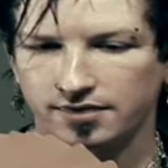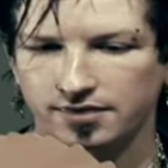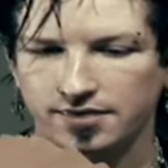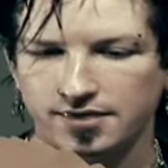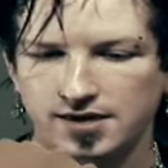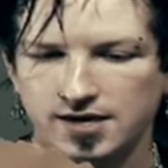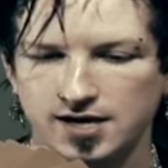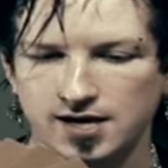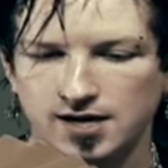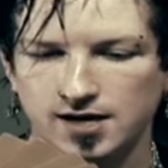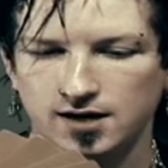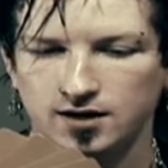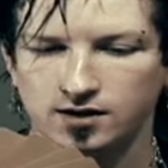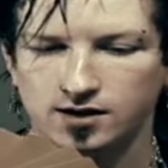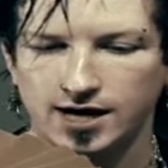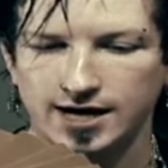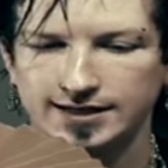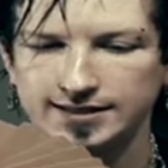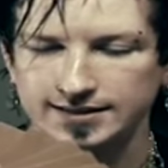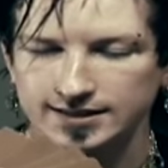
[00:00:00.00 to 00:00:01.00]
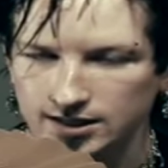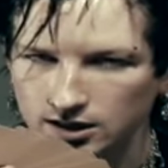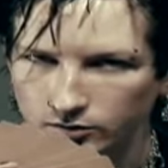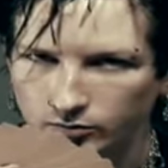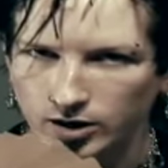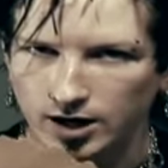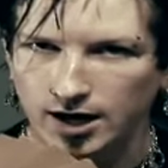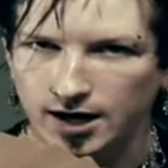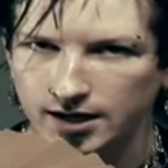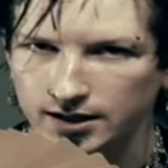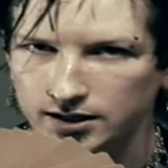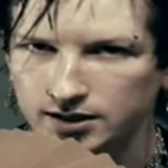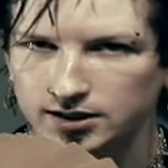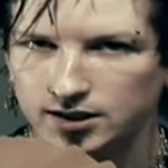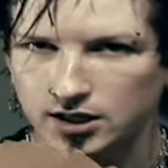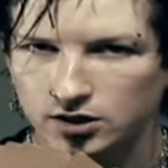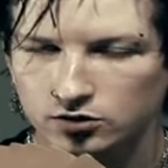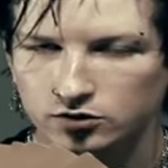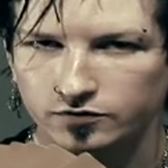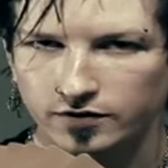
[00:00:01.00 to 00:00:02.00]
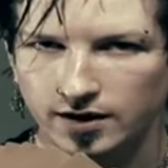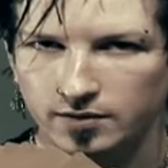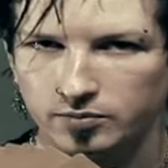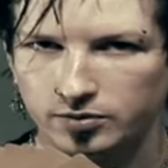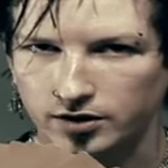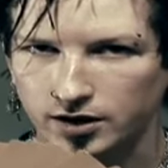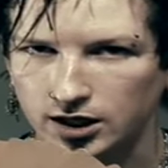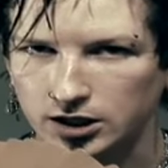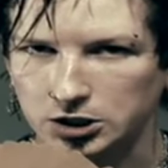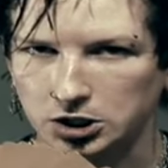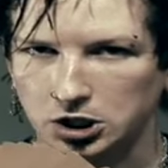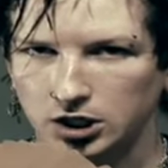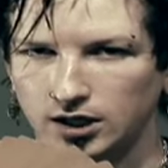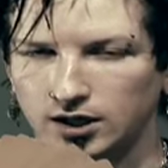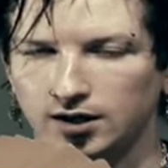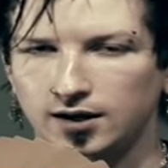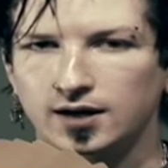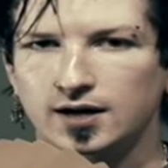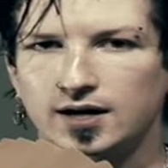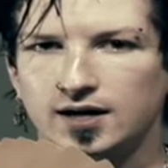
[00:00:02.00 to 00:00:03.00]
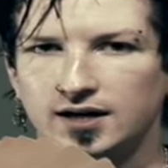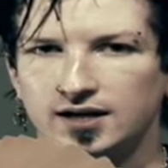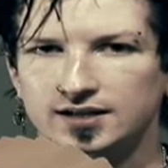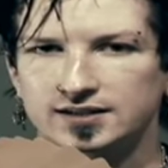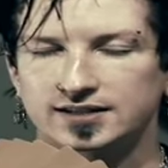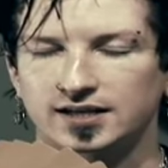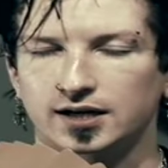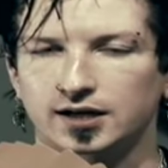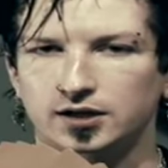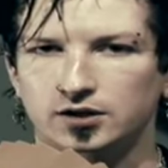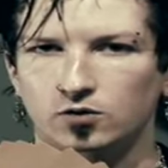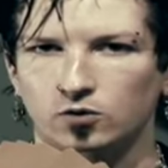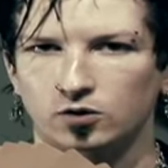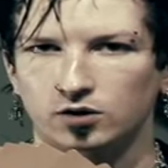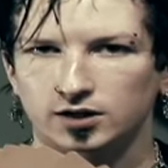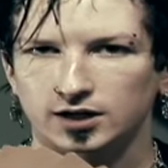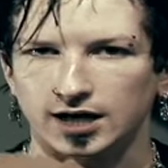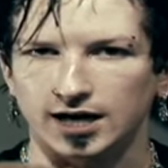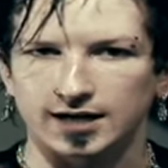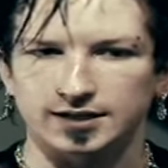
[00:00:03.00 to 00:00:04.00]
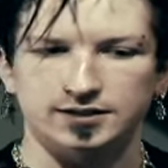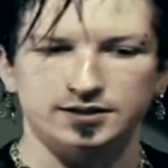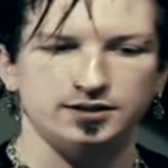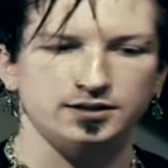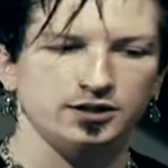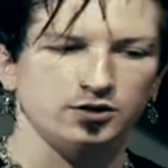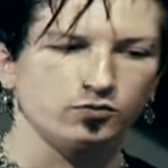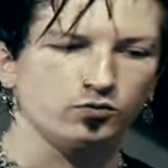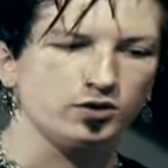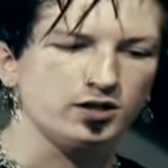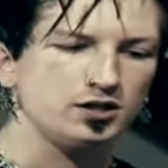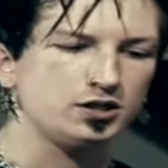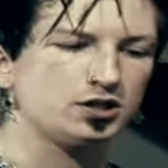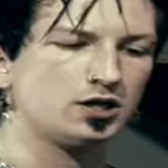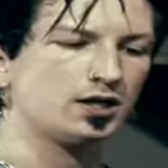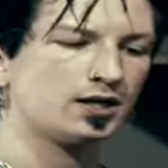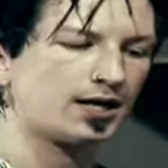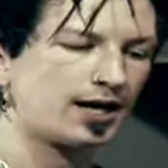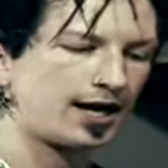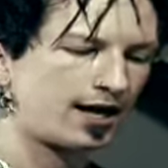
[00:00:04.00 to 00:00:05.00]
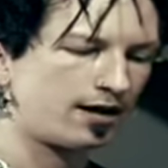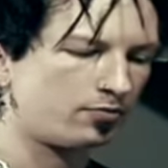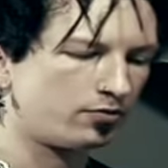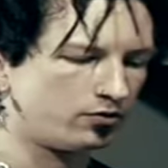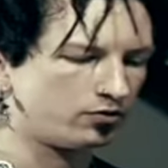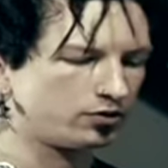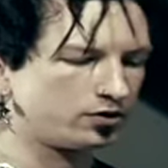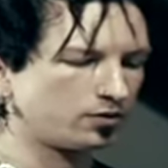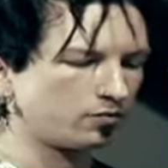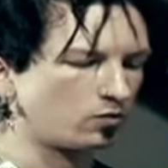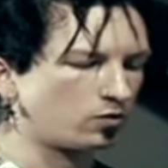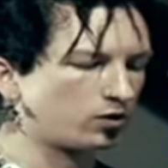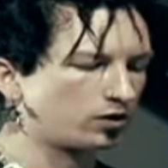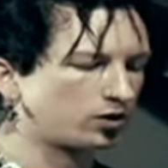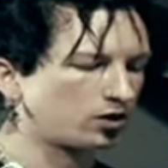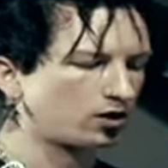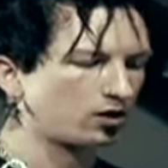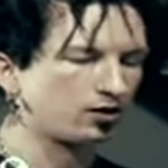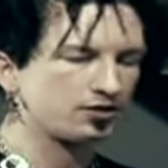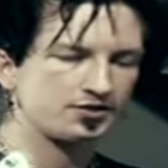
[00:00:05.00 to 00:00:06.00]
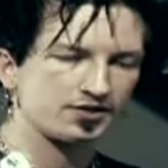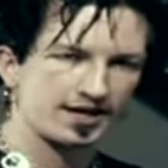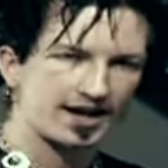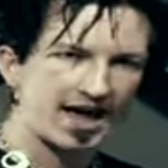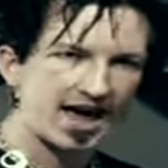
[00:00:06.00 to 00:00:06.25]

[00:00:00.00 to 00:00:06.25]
The idea behind continuous fan production is that you're constantly reaching and producing more cards and